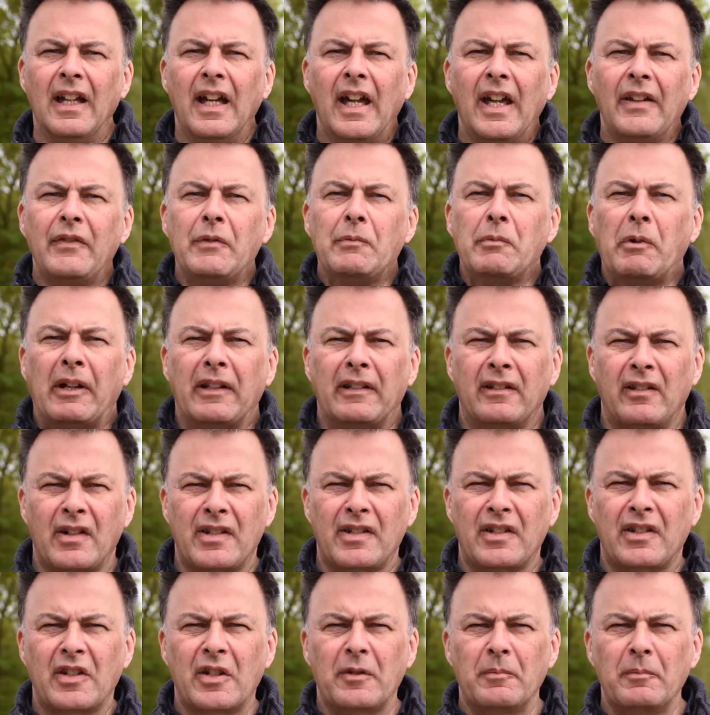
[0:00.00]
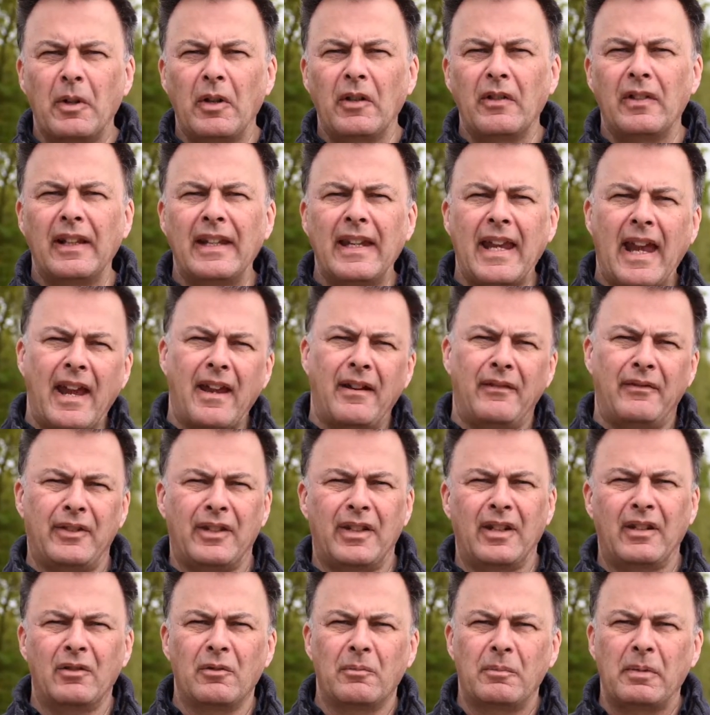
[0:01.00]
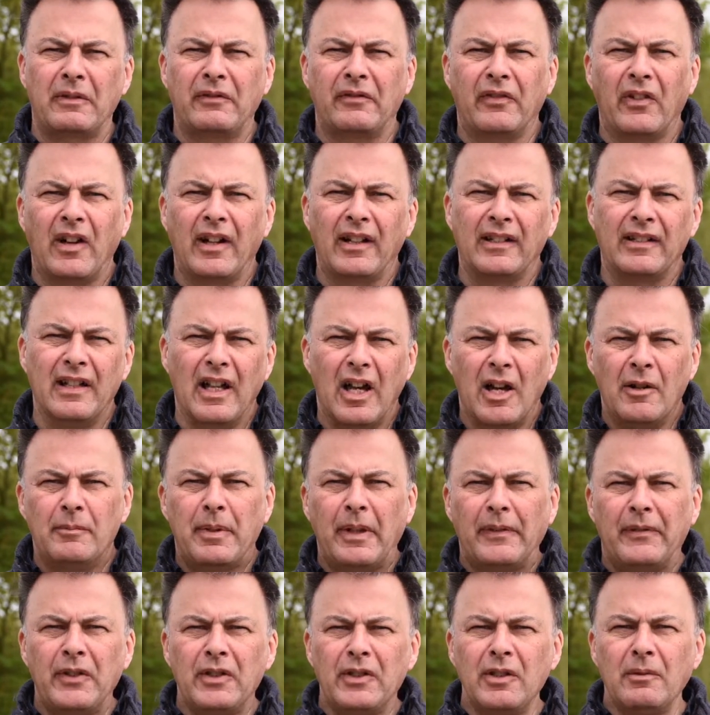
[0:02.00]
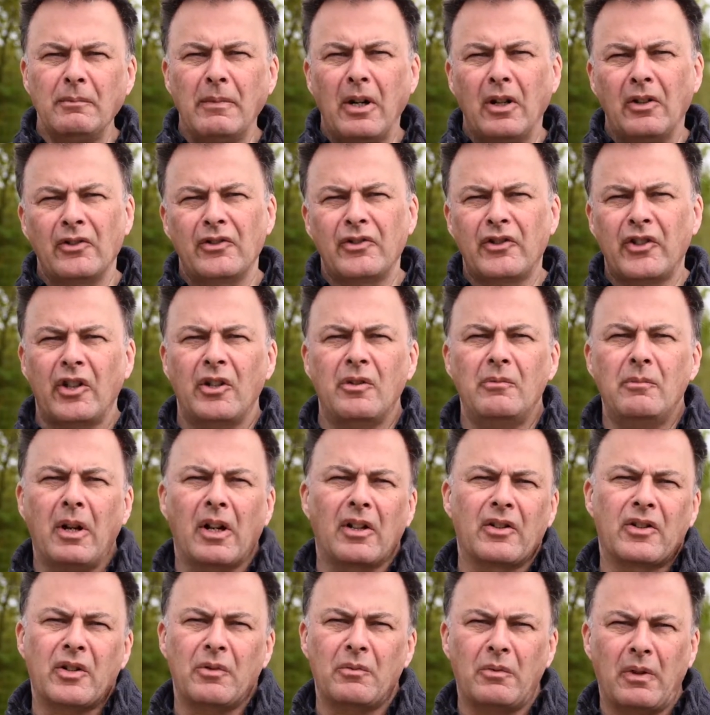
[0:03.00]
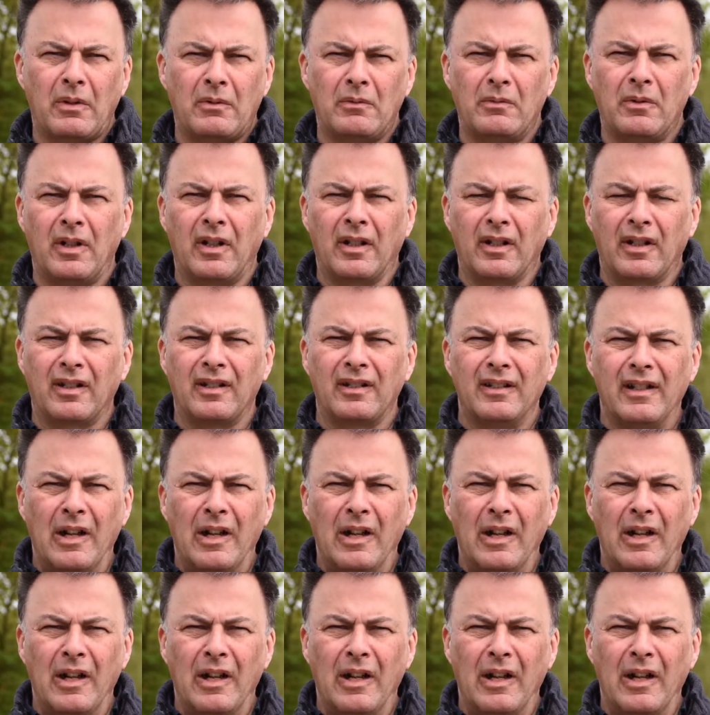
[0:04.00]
If you brake nice and smoothly, everything will be fine. But if you demand too much, it won't work.